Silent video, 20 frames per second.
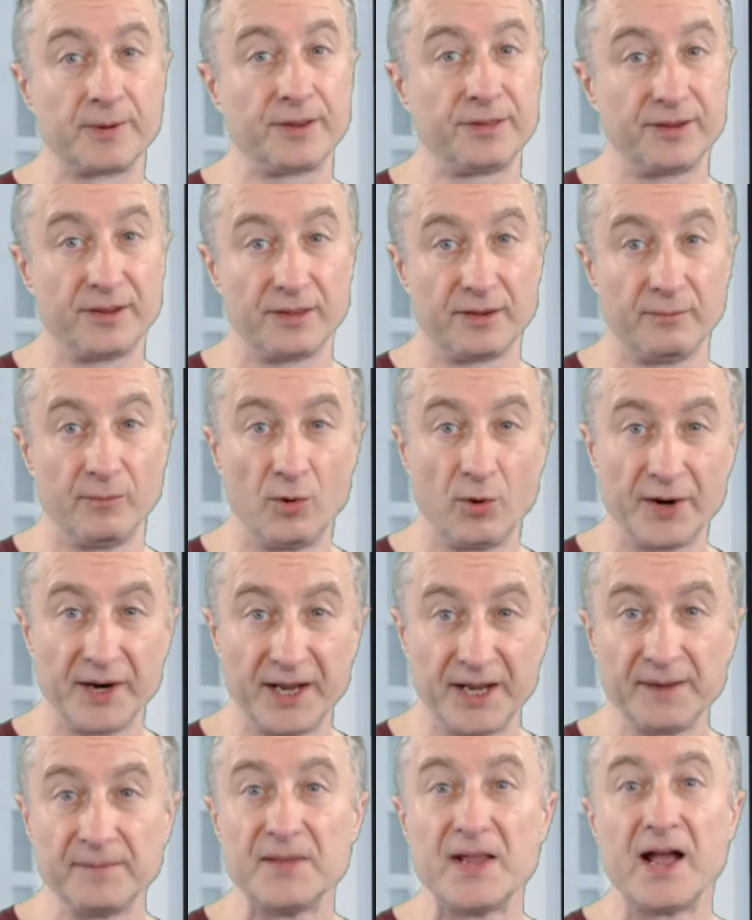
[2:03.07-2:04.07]
with in the
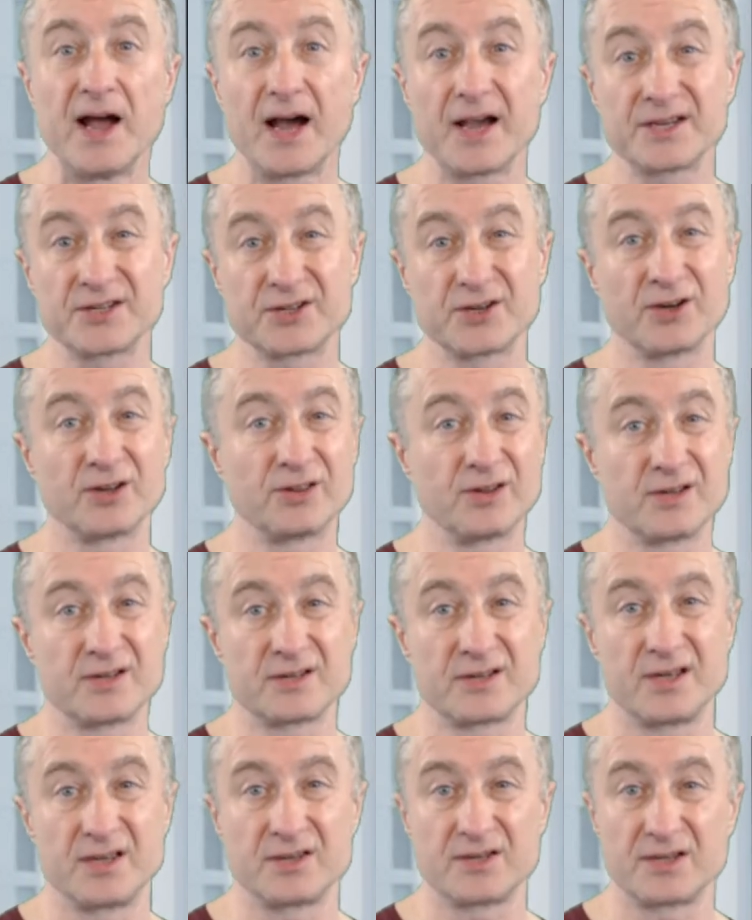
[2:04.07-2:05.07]
morning. I share
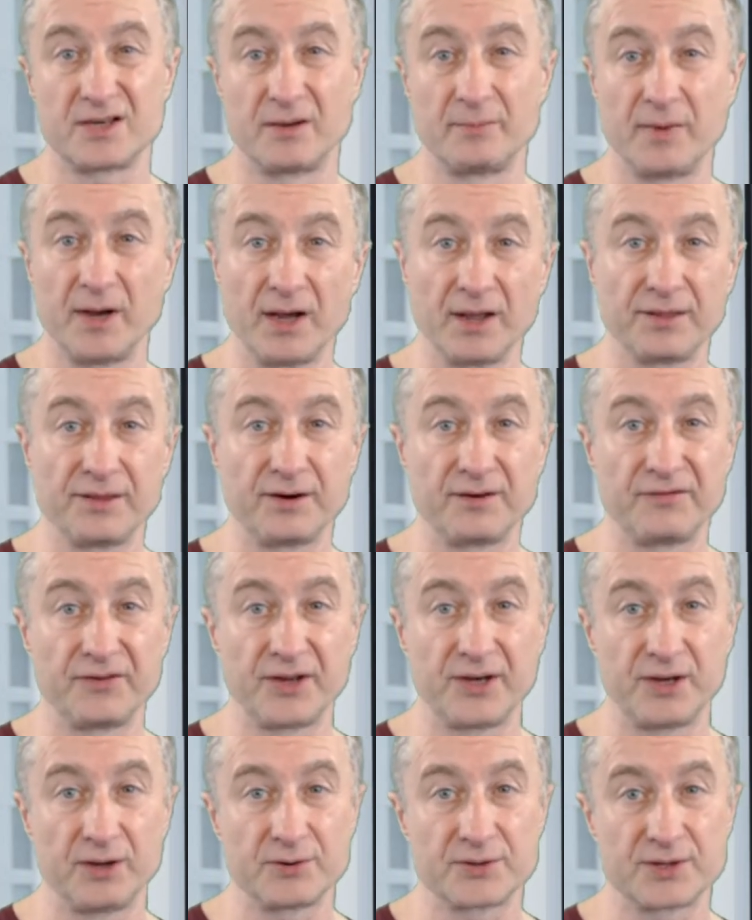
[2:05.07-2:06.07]
this in some other
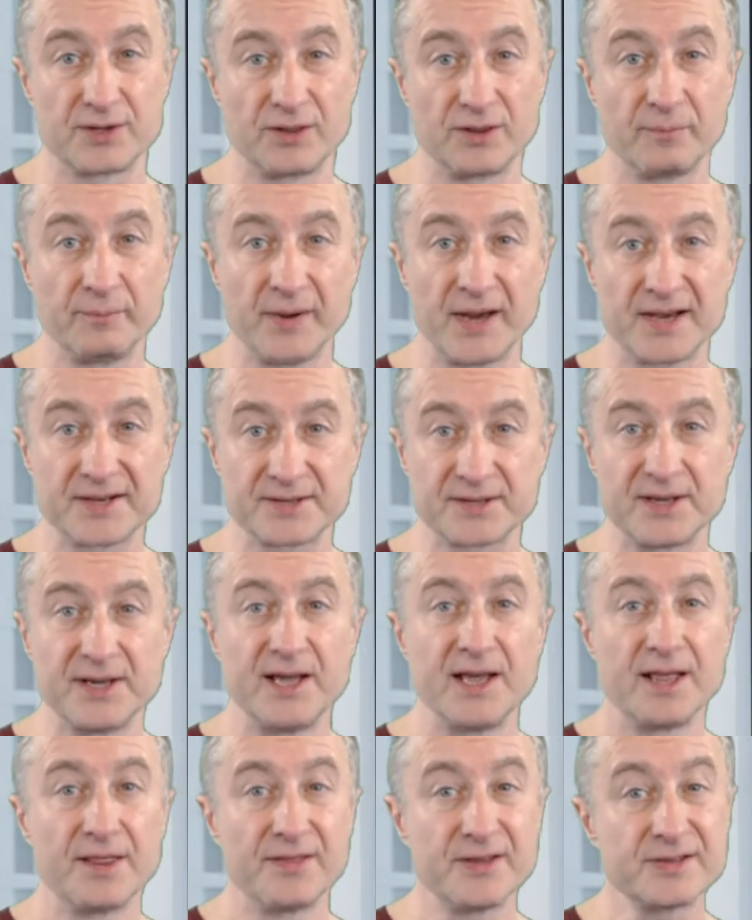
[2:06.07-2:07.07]
videos in the past.
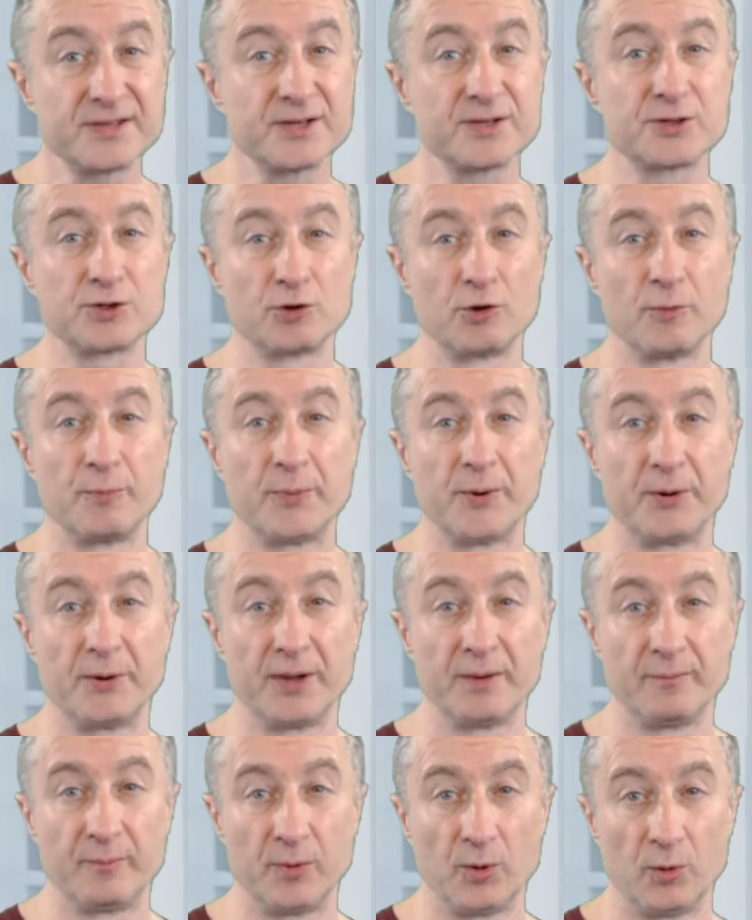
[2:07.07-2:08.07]
This is super
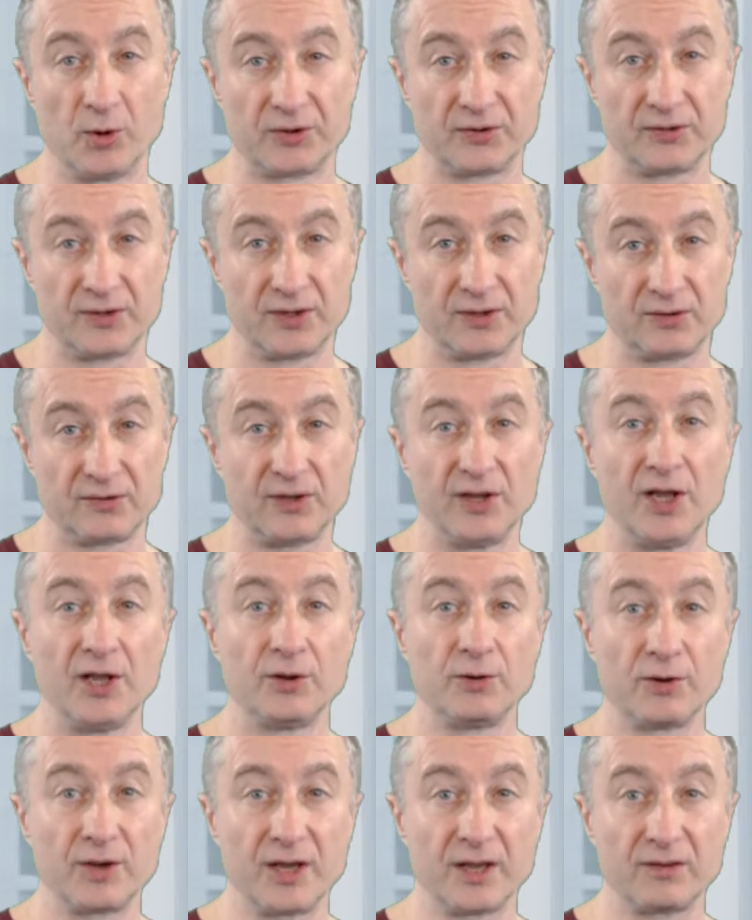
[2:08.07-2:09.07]
important
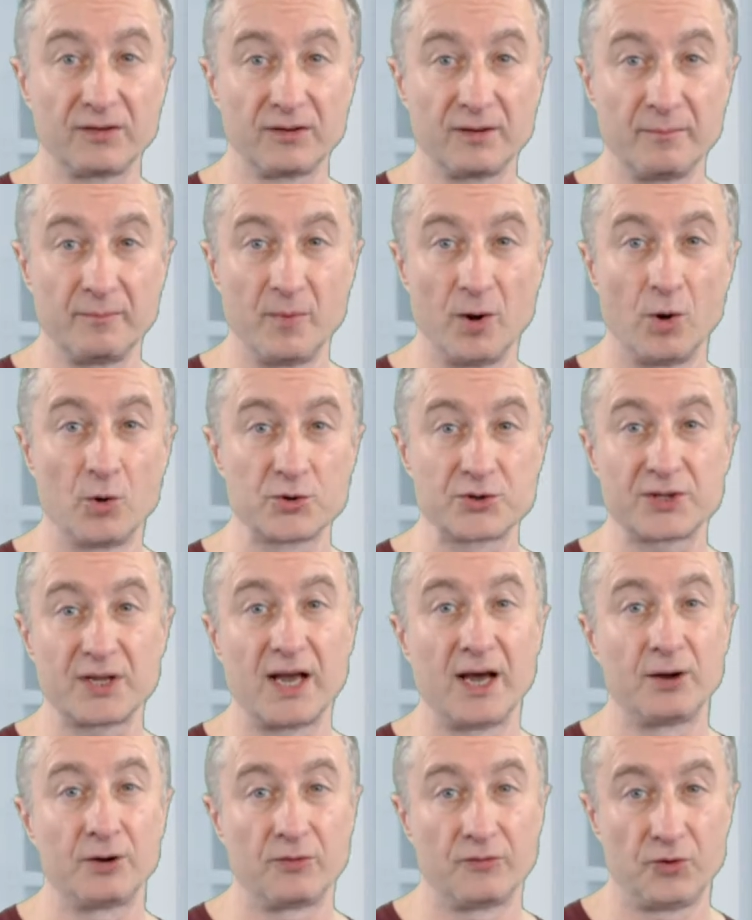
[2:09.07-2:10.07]
to get the most
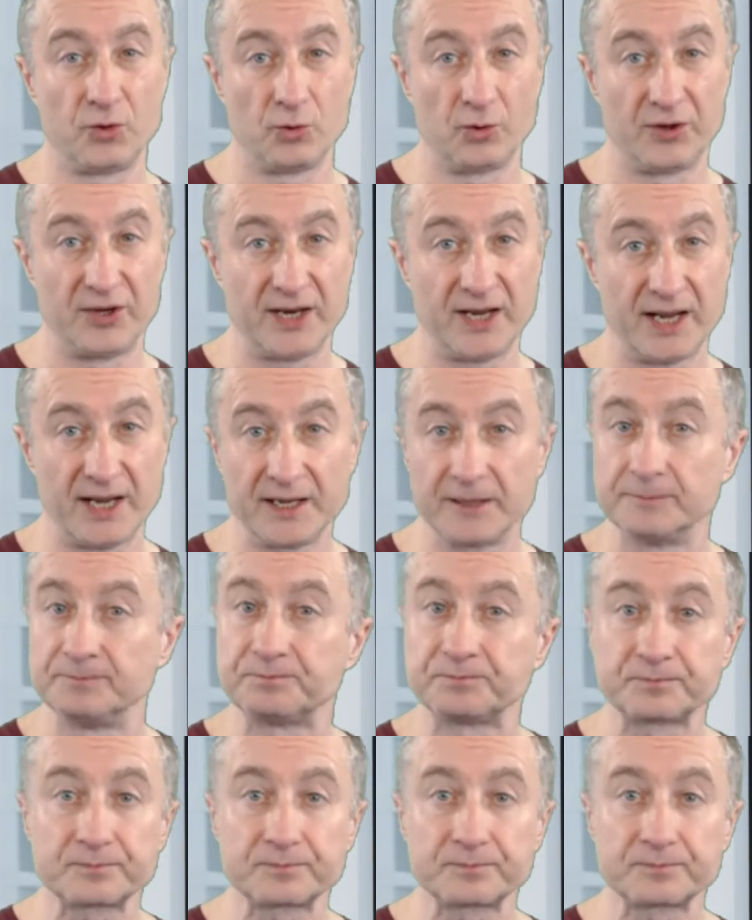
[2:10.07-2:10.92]
out of your day.